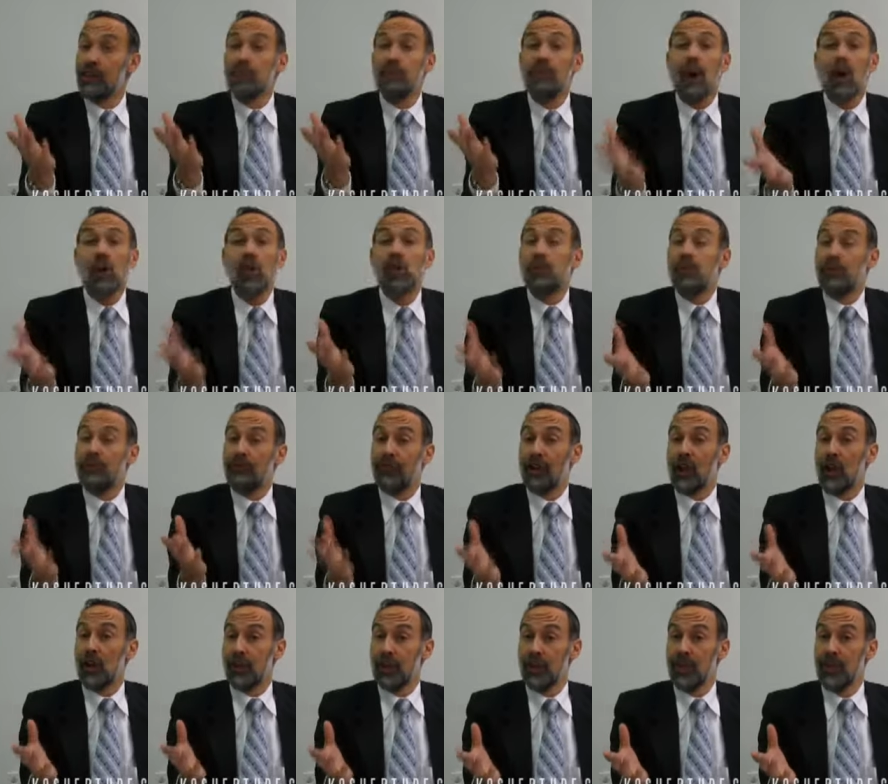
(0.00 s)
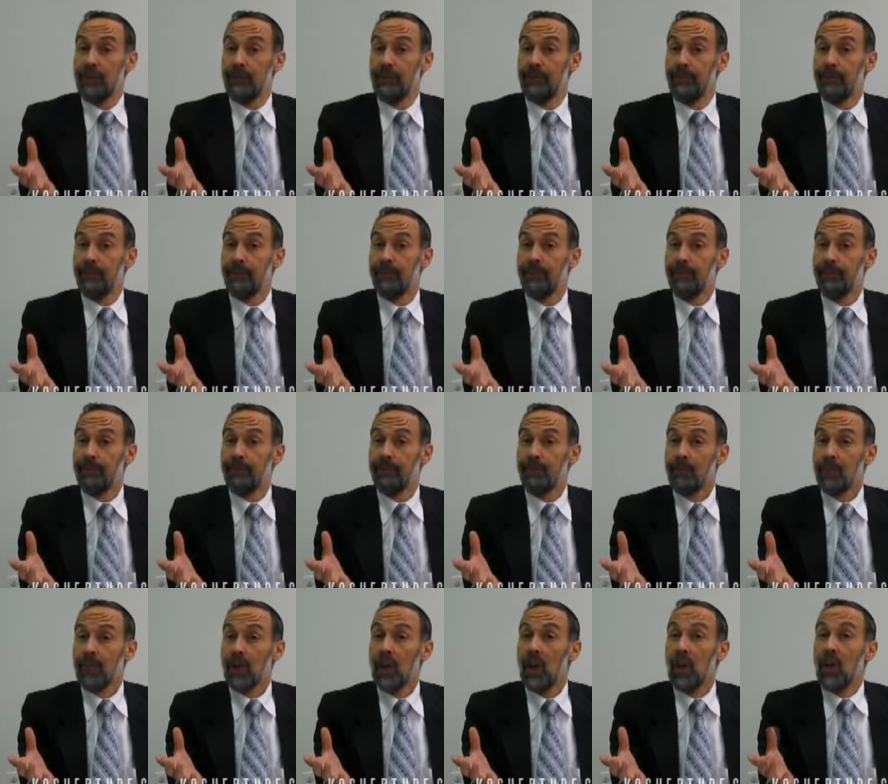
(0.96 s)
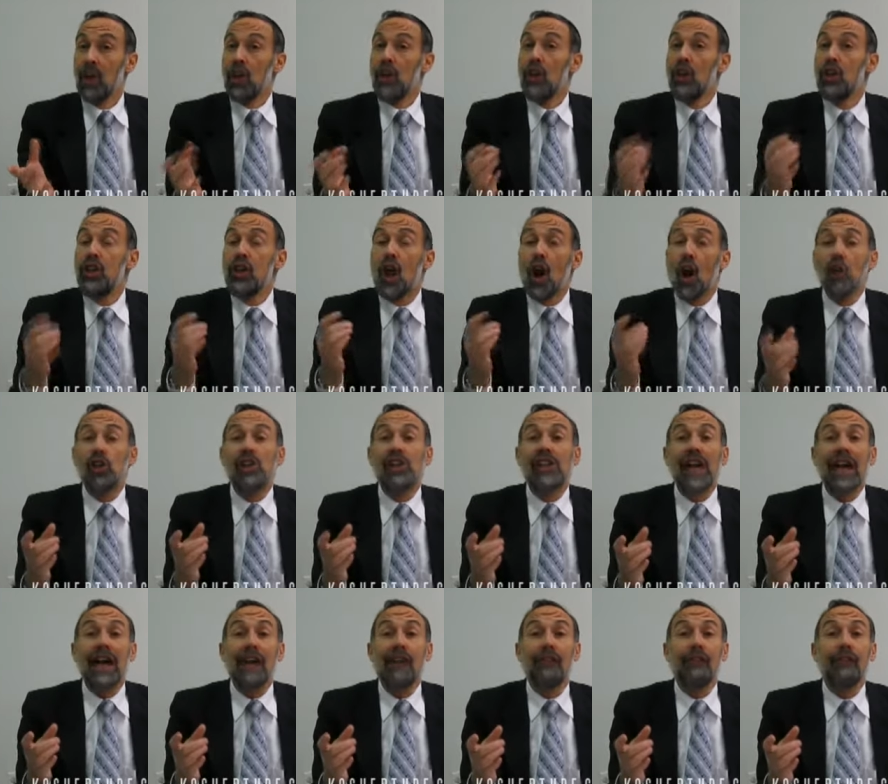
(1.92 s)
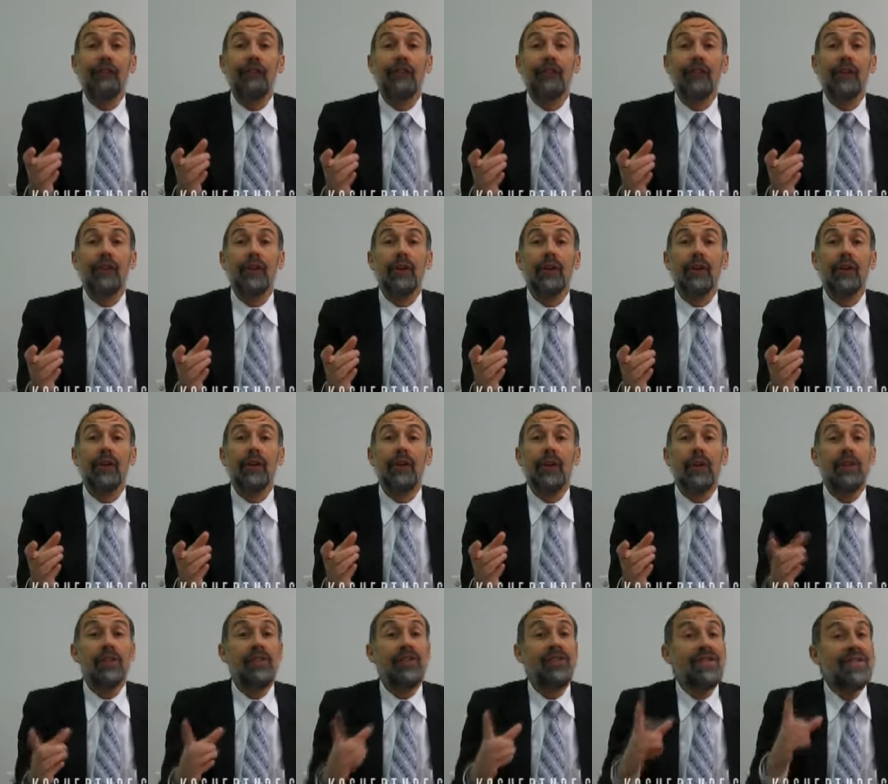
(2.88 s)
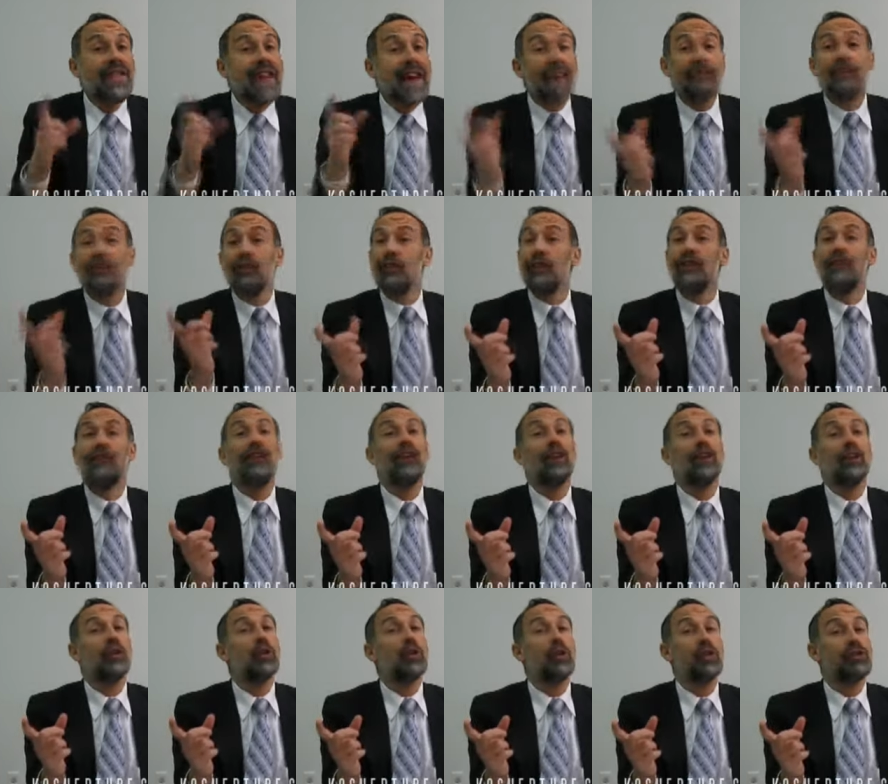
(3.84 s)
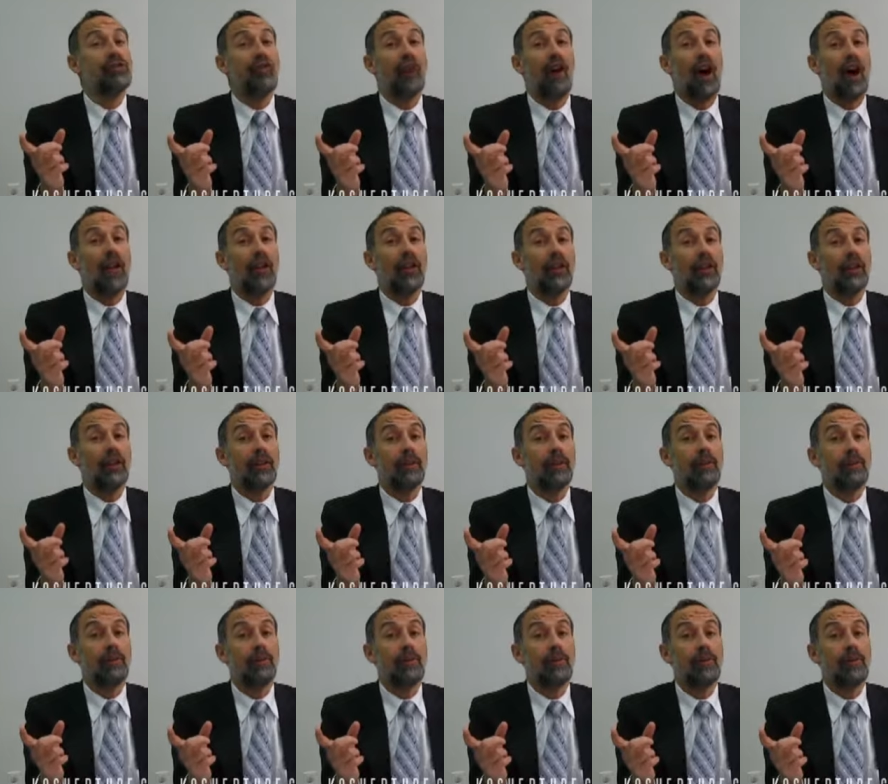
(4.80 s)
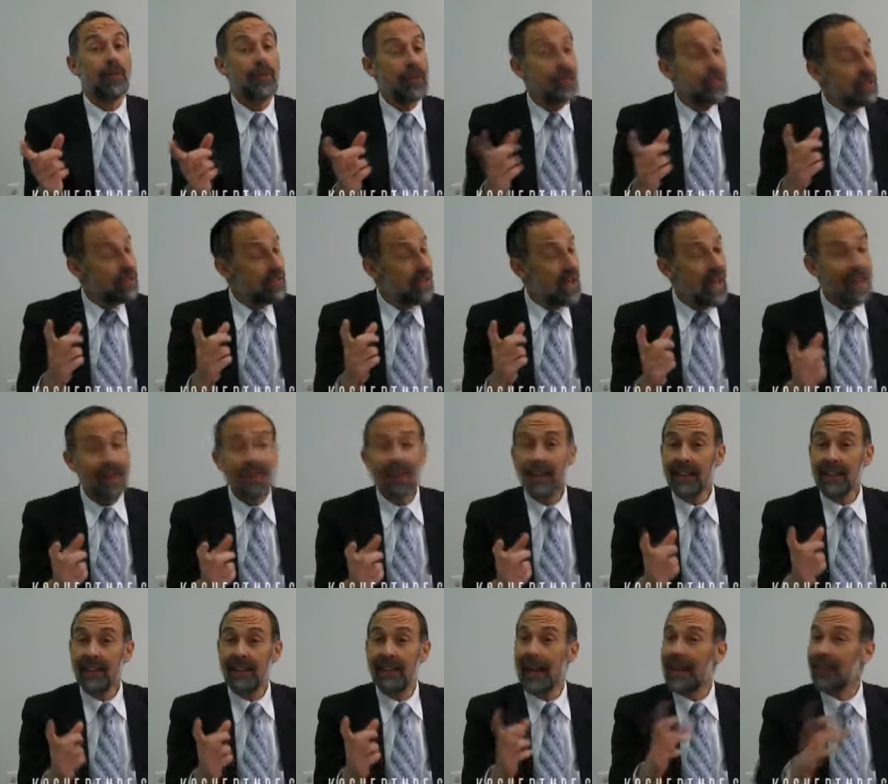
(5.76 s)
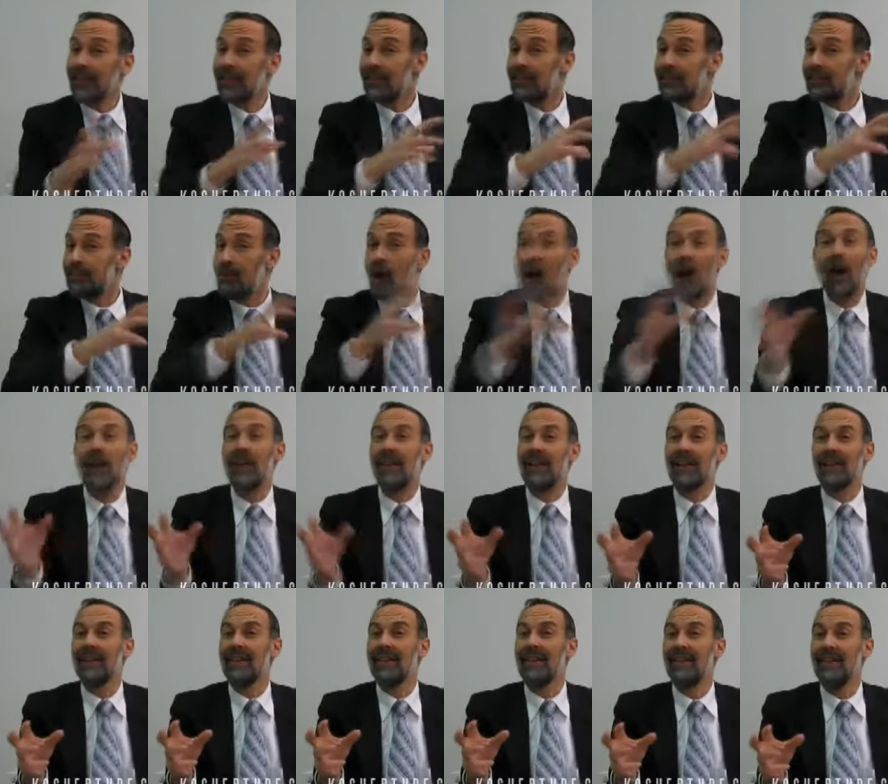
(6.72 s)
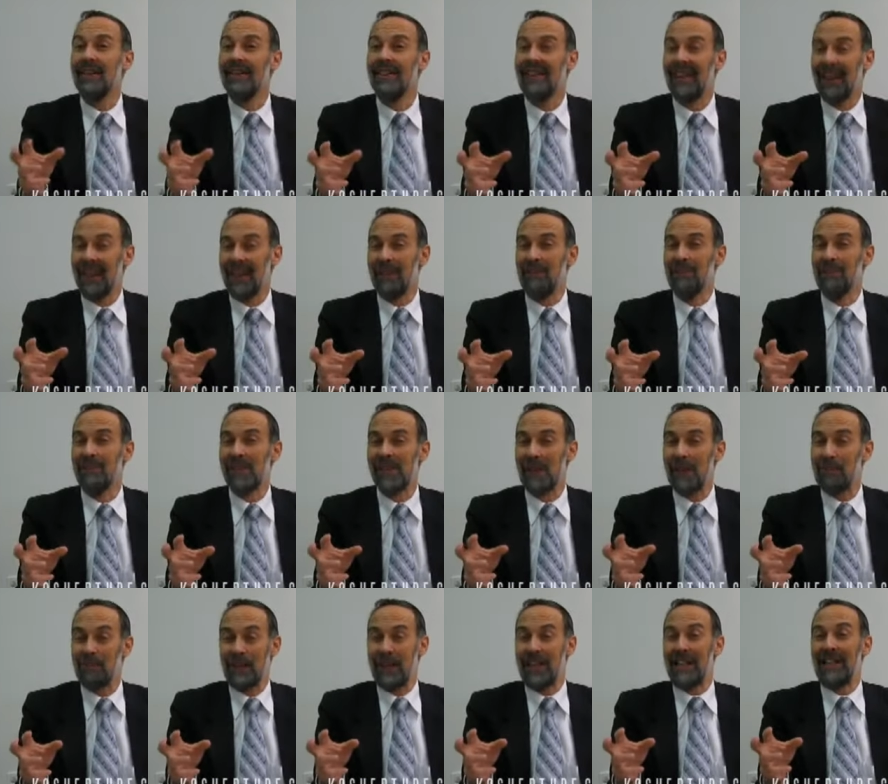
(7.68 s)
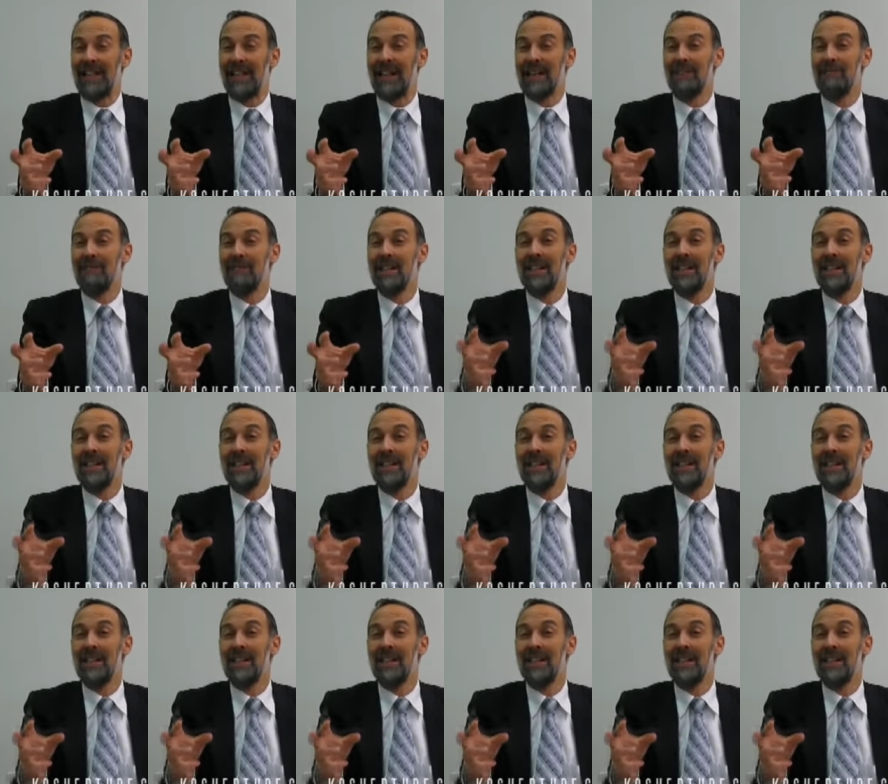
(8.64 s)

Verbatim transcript: most Mefarshim, Yosef never revealed to his father, to the day that death parted them, separated them,